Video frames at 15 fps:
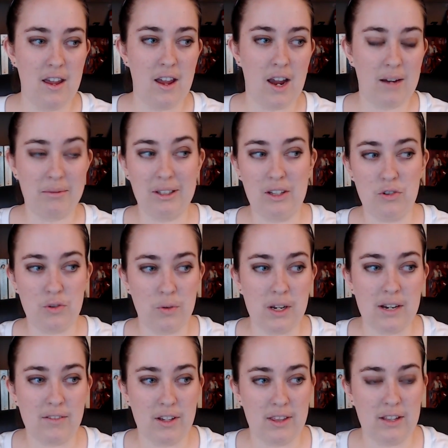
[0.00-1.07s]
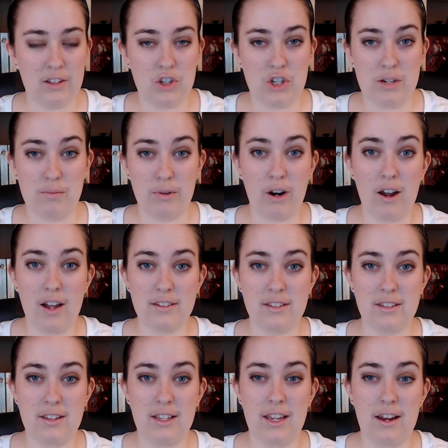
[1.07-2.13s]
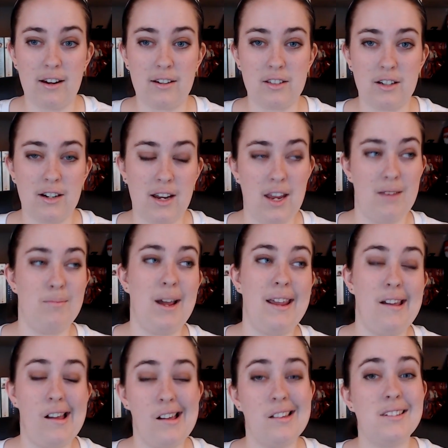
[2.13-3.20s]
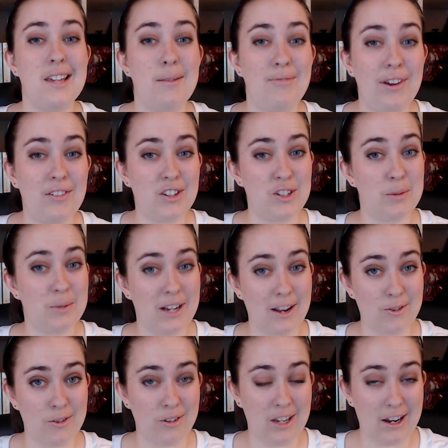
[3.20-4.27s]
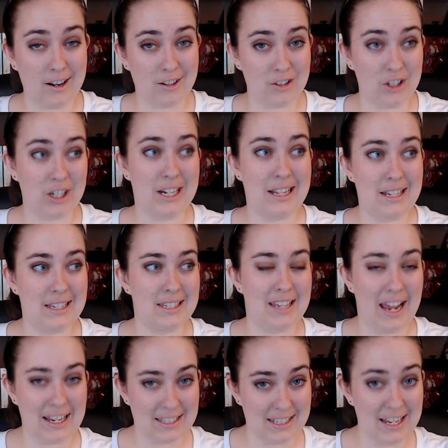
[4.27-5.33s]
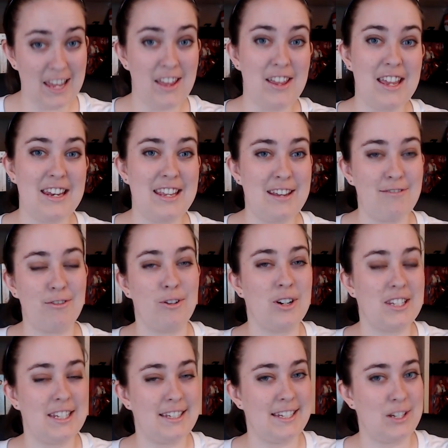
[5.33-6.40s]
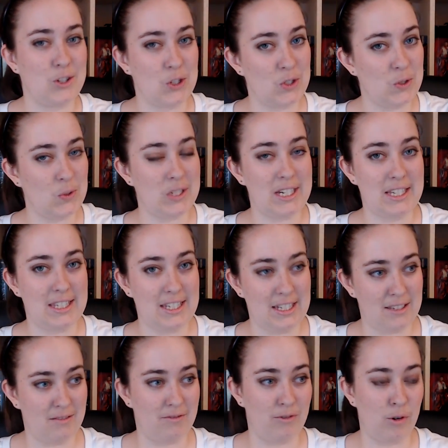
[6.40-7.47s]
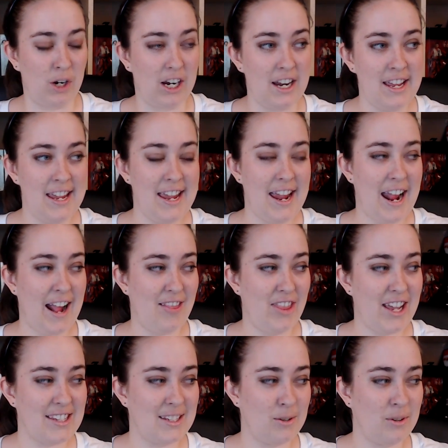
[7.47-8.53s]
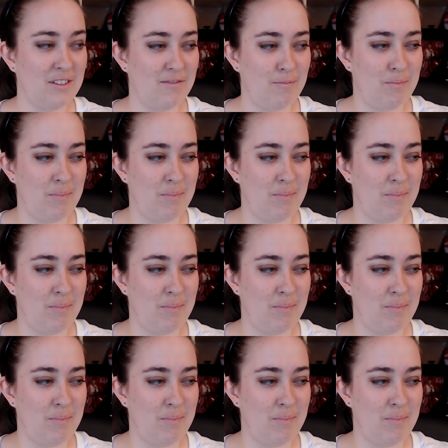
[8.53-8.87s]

I really enjoyed everything that she brought to the character, and my all-time favorite supernatural character is Castiel, and he of course is introduced in season four, and that's sort of